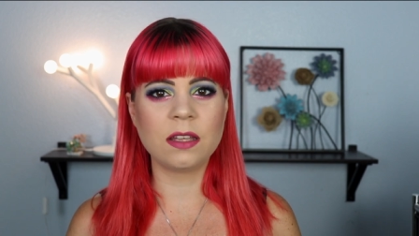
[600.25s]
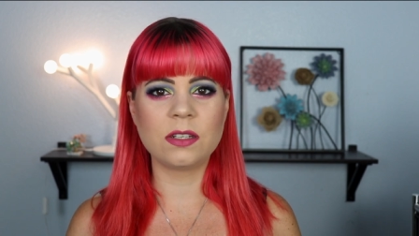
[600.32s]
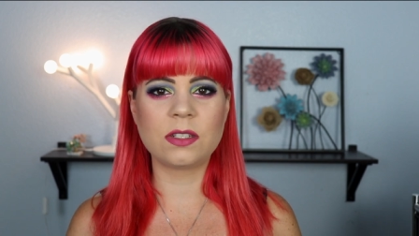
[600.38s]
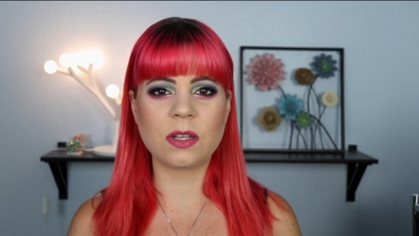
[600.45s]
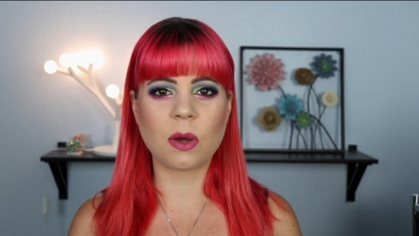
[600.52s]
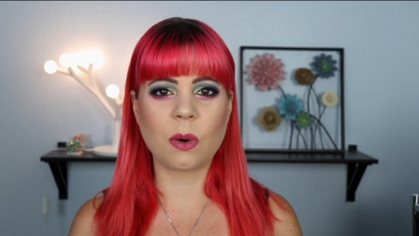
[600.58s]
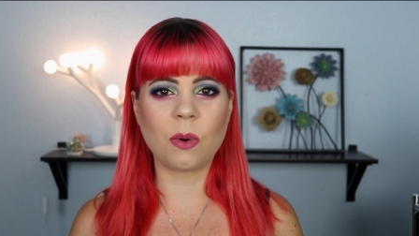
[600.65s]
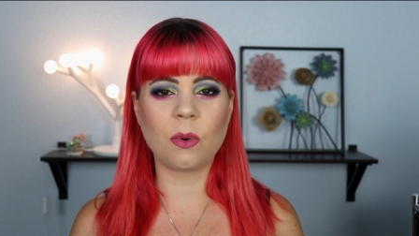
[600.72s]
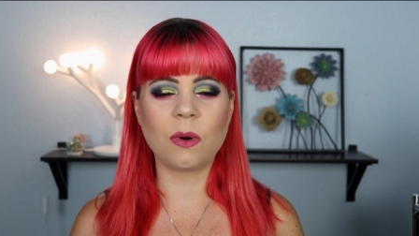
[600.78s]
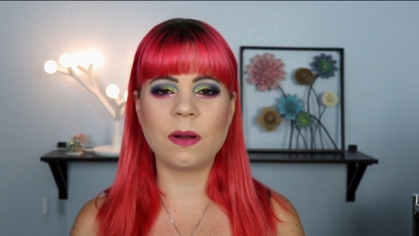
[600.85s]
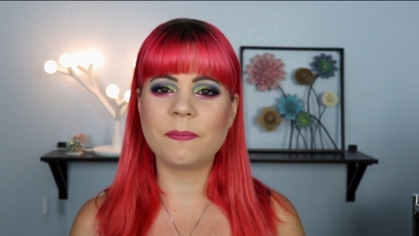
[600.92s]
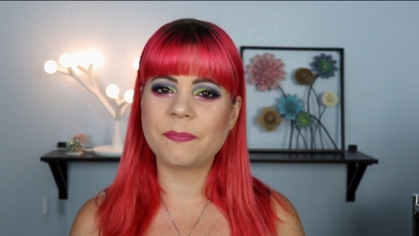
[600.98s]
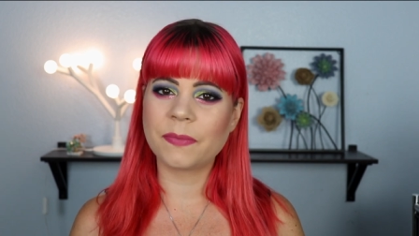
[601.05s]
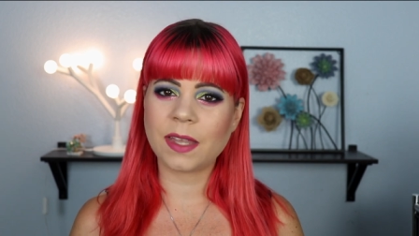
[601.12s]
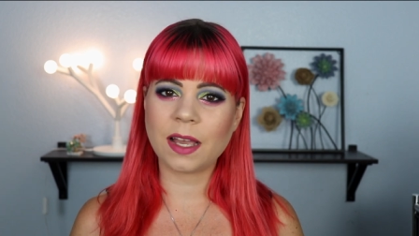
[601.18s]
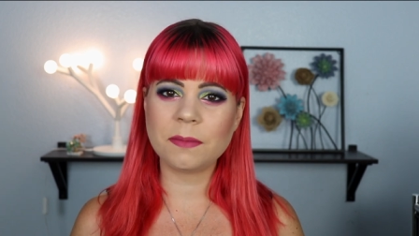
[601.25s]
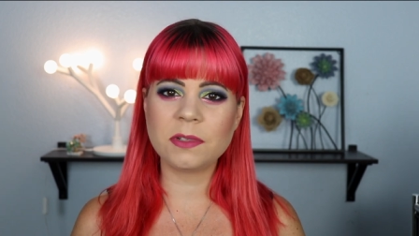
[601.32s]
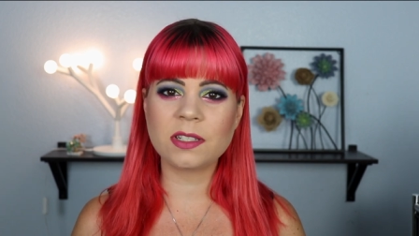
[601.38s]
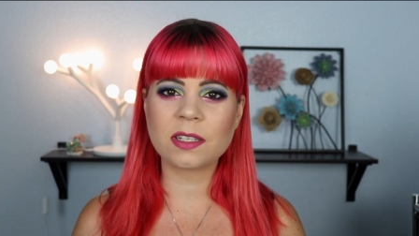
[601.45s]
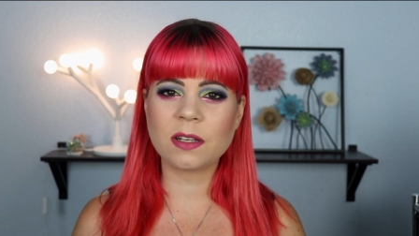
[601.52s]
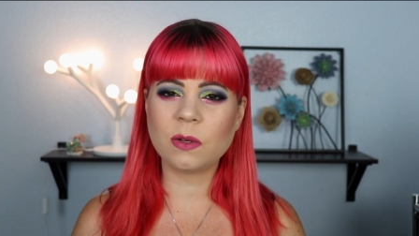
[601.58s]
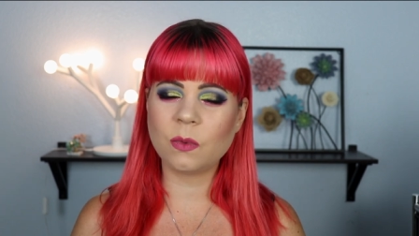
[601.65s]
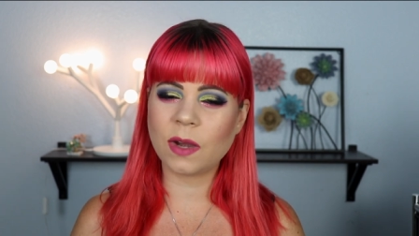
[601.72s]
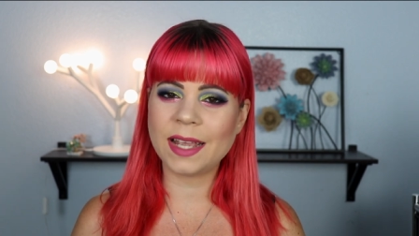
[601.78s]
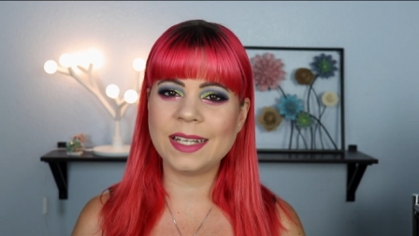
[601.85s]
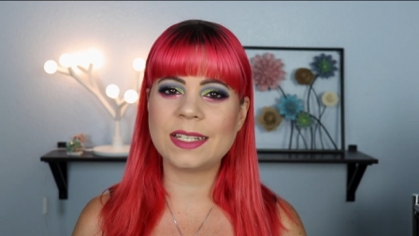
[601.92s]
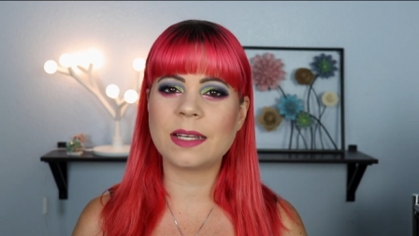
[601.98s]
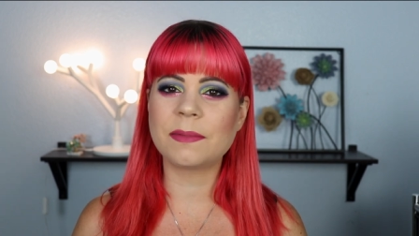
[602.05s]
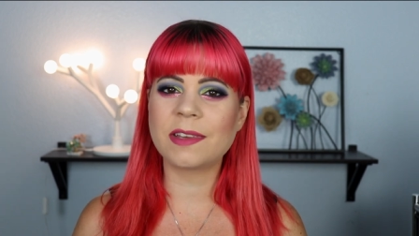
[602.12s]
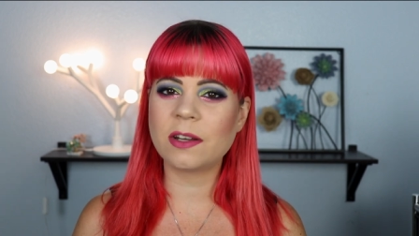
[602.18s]
So I'm just gonna
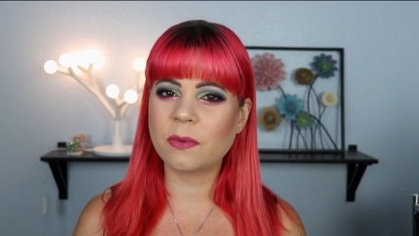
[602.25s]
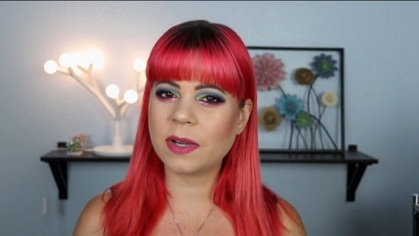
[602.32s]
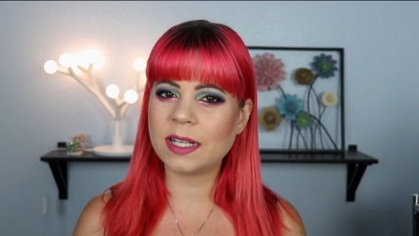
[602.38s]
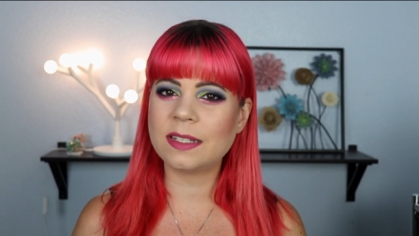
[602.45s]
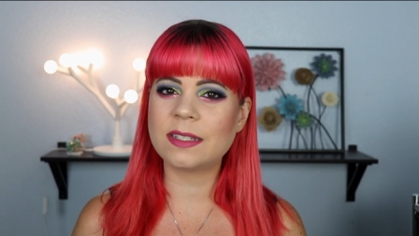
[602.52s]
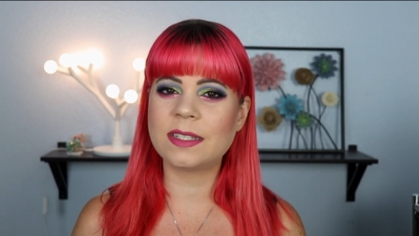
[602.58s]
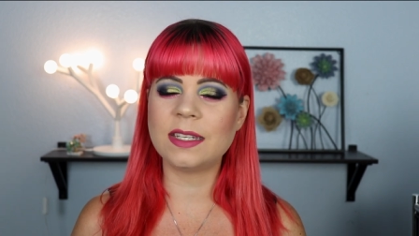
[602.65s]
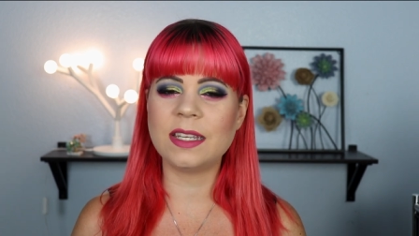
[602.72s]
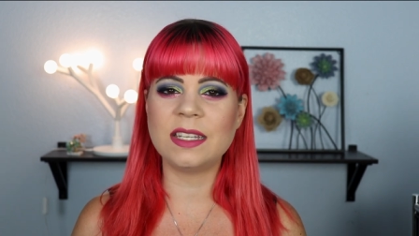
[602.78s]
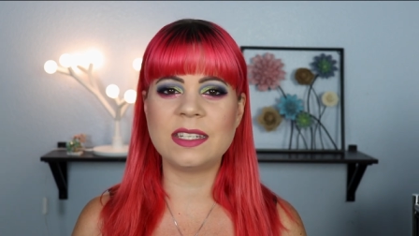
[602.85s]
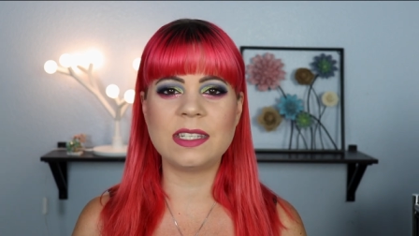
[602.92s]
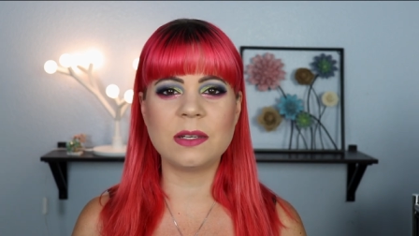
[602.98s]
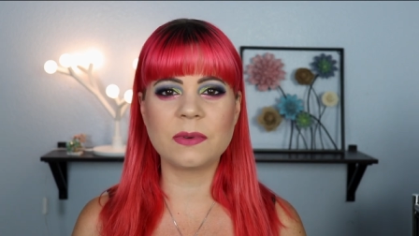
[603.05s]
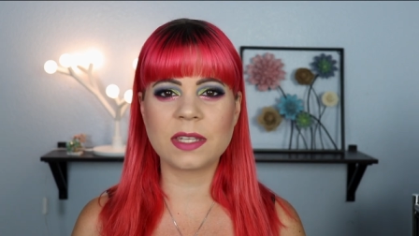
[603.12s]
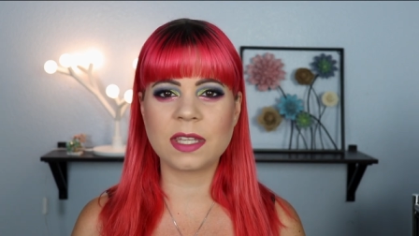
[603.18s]
wait. I'm gonna wait and see, see